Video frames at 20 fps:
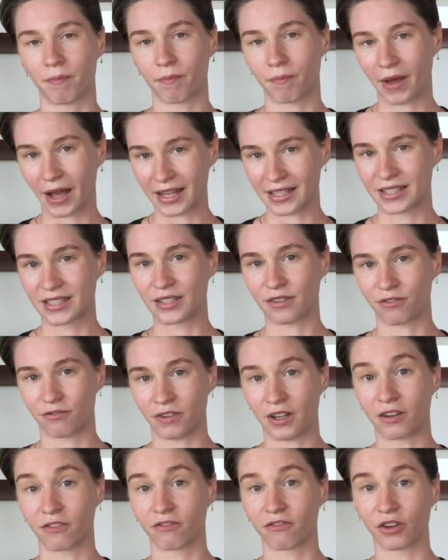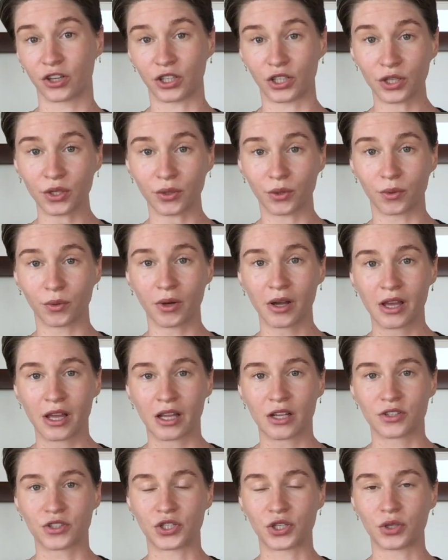best fit for you
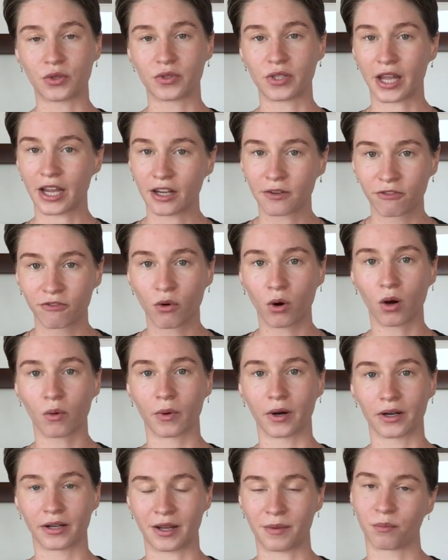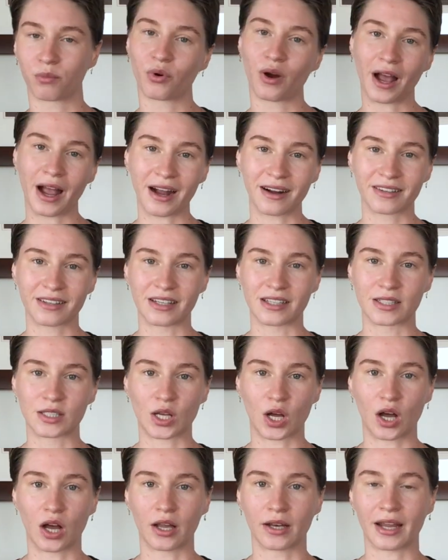to take forward and practice
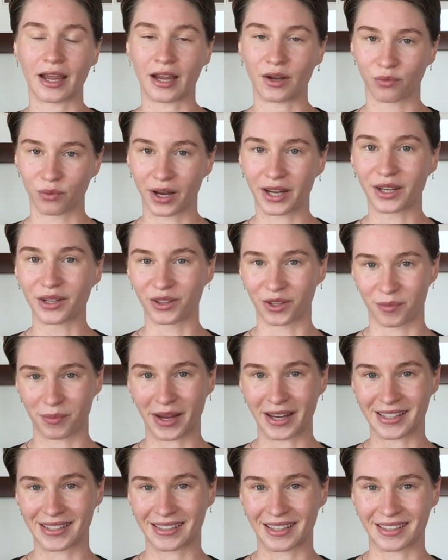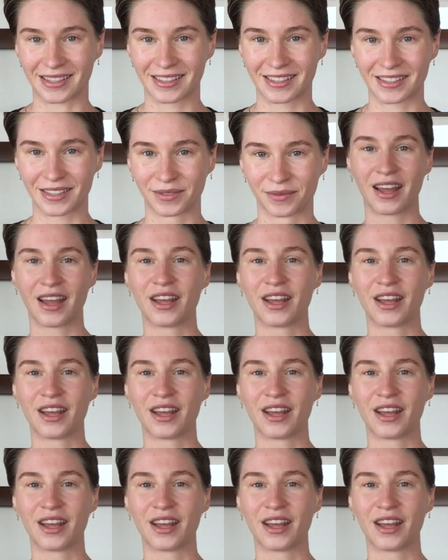on a regular basis.